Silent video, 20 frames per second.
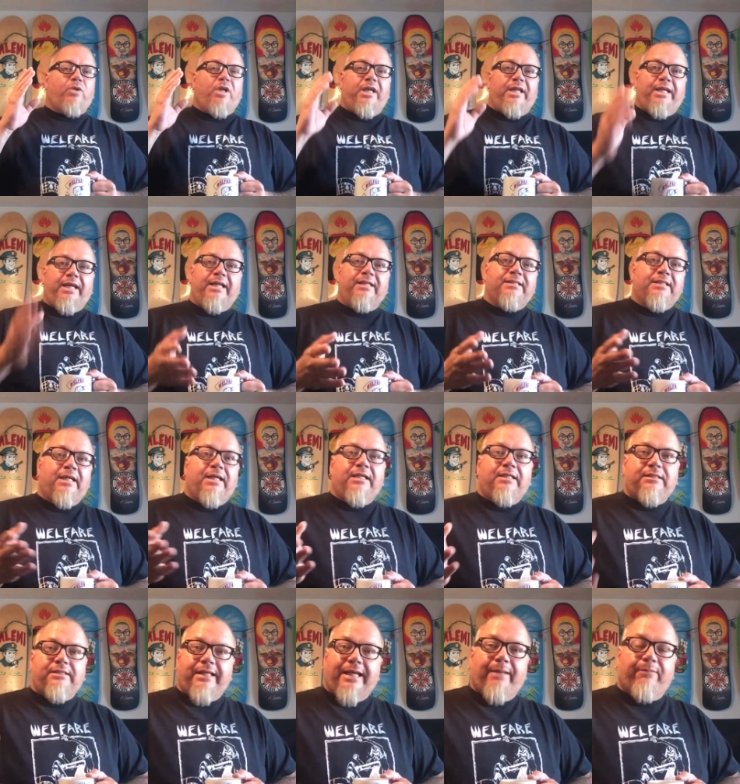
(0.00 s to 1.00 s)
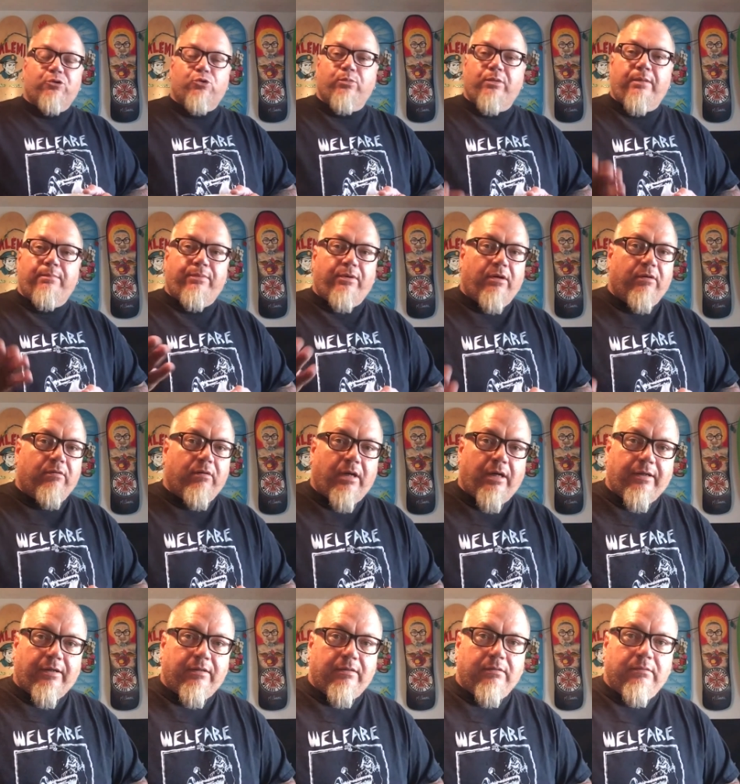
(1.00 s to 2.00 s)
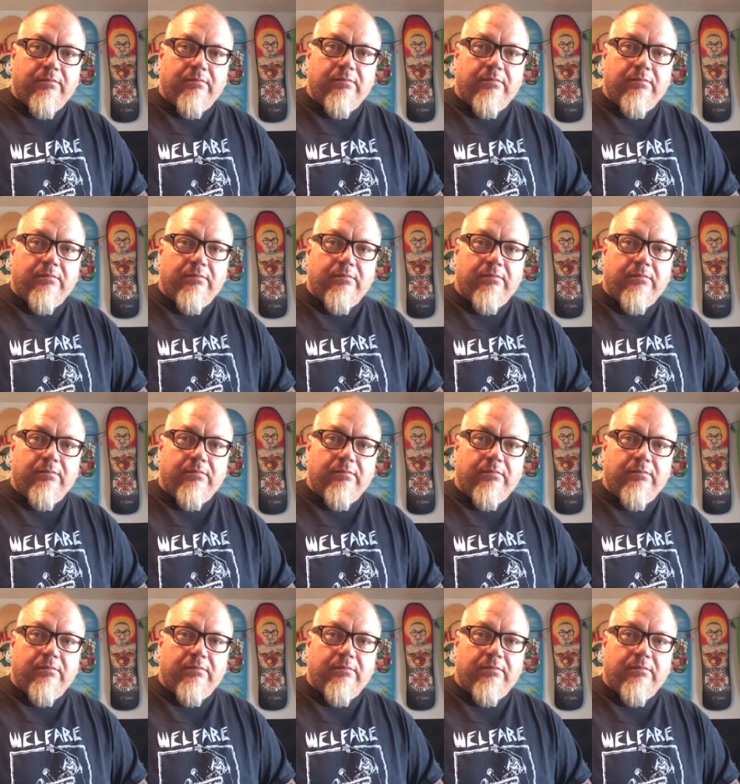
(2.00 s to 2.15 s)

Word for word: an anti-establishment punk rocker